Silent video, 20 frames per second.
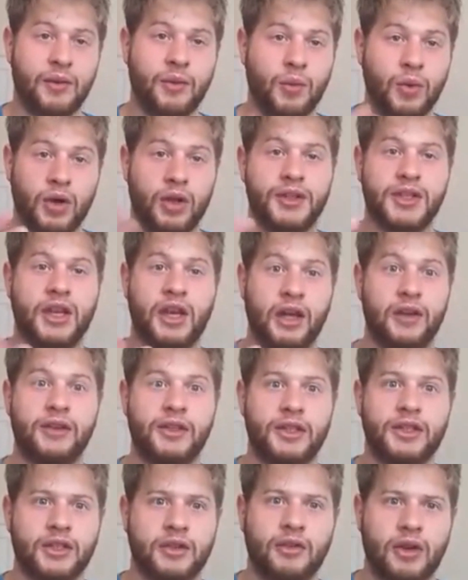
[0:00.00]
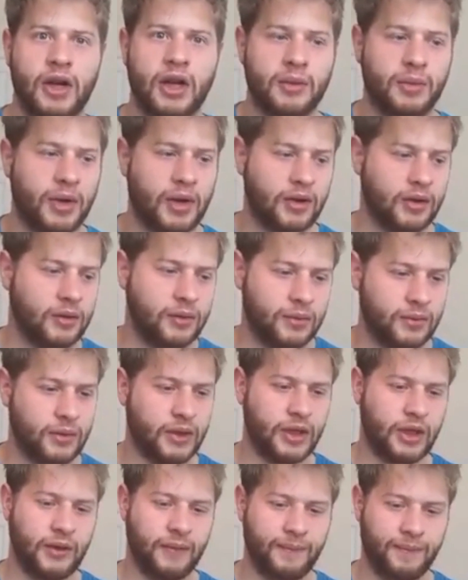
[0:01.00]
Words can't describe how
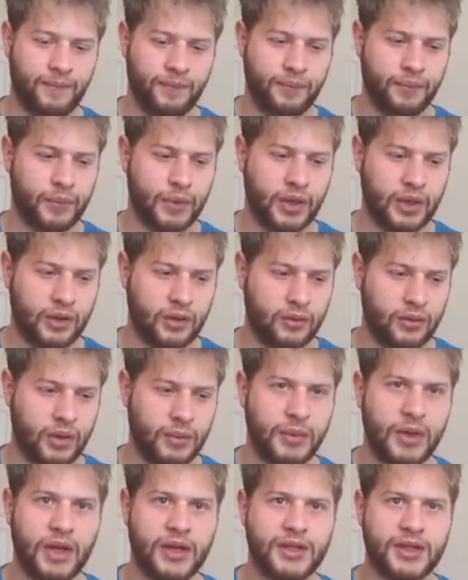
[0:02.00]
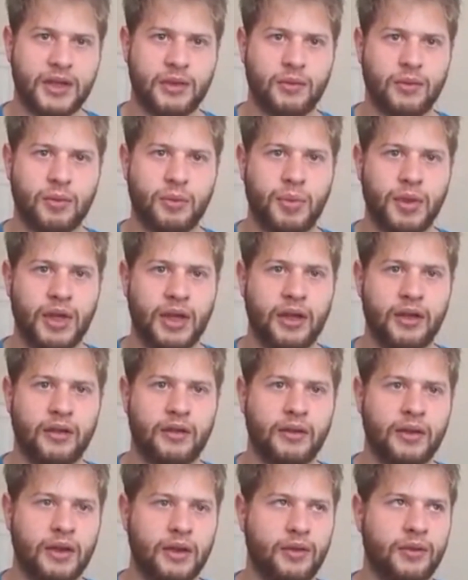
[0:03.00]
amazing it would be
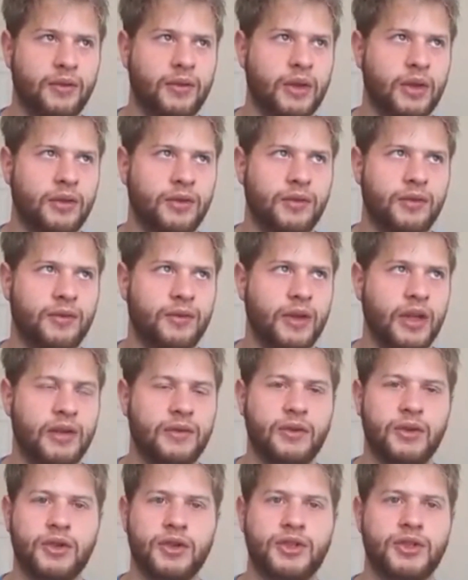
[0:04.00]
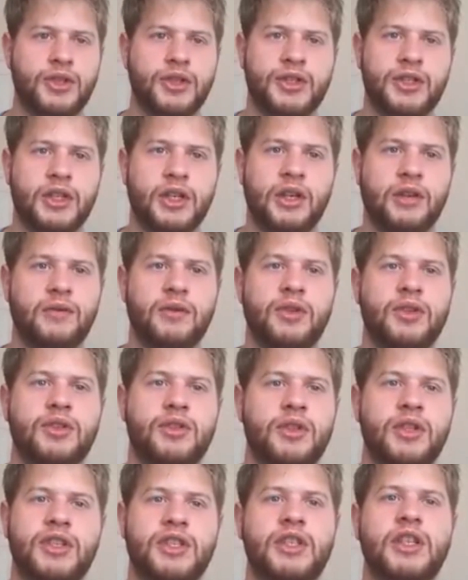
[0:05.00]
if even just
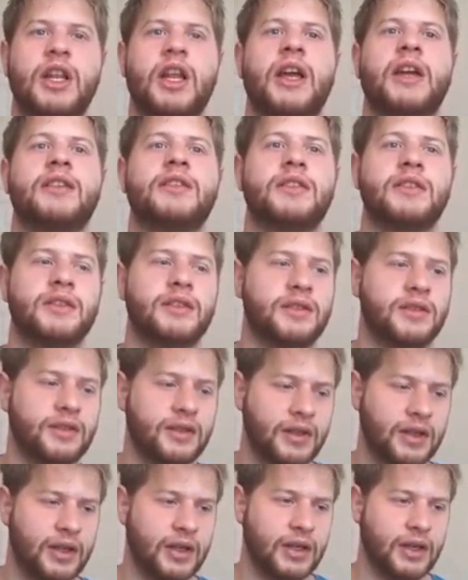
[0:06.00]
the slightest